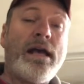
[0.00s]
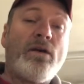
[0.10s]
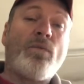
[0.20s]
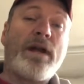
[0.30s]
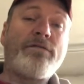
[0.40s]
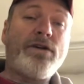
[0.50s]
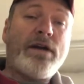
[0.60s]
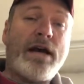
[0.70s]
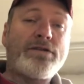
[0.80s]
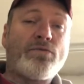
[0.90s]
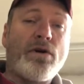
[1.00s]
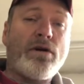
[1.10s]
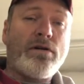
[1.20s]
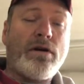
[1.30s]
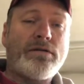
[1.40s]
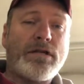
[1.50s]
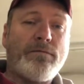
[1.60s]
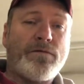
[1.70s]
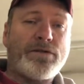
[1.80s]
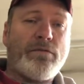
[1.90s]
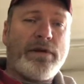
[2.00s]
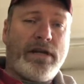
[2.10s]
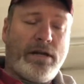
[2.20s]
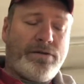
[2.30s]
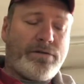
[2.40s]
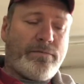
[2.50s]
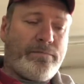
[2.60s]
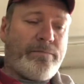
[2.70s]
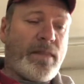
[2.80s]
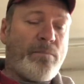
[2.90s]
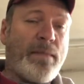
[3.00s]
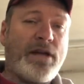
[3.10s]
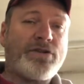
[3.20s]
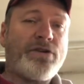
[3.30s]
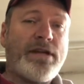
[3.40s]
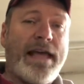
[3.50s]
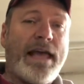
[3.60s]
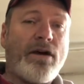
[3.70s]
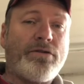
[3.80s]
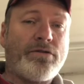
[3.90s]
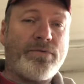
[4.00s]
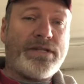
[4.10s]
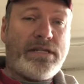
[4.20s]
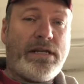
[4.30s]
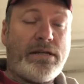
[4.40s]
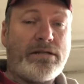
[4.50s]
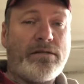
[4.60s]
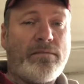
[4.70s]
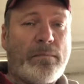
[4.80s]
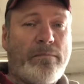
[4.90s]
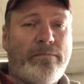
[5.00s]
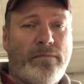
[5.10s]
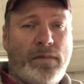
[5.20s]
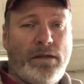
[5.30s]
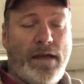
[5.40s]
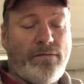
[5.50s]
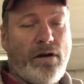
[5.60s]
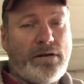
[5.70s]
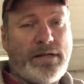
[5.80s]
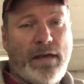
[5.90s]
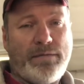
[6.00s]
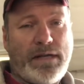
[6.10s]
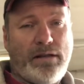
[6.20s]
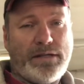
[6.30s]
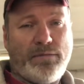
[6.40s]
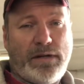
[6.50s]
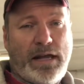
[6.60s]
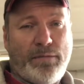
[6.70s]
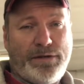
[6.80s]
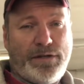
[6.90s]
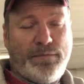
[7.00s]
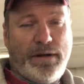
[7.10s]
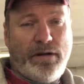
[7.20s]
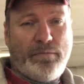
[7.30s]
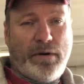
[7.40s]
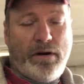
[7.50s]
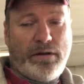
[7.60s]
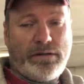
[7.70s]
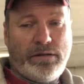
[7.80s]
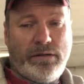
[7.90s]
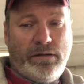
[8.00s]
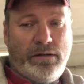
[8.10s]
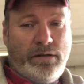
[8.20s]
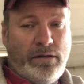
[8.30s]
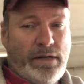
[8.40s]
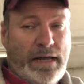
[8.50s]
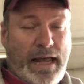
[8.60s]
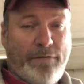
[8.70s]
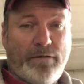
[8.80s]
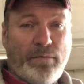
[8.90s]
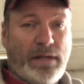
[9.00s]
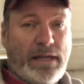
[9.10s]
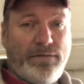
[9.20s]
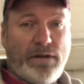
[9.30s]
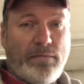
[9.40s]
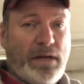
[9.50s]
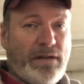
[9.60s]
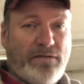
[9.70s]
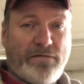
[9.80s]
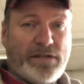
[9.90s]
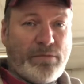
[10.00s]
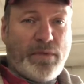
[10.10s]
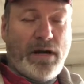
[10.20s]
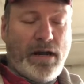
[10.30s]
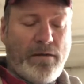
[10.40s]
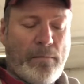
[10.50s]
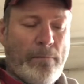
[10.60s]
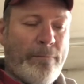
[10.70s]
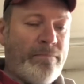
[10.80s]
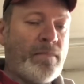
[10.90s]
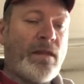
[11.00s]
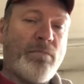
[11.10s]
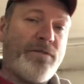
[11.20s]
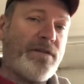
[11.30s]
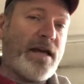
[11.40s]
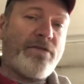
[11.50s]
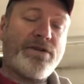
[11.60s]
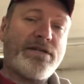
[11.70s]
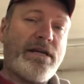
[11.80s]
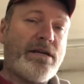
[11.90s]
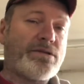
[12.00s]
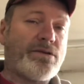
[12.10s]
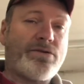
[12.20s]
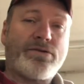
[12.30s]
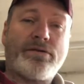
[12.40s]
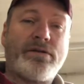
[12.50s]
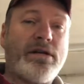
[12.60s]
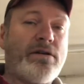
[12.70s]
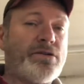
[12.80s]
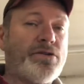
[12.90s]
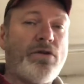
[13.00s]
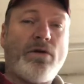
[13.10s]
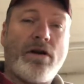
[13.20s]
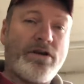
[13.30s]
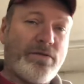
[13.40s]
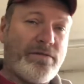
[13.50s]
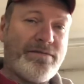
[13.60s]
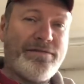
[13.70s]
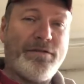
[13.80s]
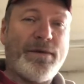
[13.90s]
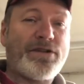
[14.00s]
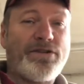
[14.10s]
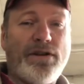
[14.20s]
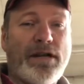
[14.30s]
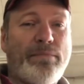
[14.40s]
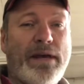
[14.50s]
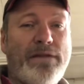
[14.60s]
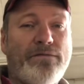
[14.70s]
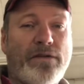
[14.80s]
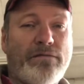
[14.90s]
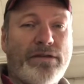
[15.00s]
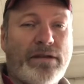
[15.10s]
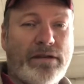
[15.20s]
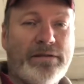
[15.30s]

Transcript: Whenever you guys are working on something for somebody else, make sure you hang on to the receipts. You have a hard time telling somebody how much you spend on parts and having them believe you. I mean, even if it's a buddy. But if you got receipts, there is no arguing. You make sure you get paid for everything.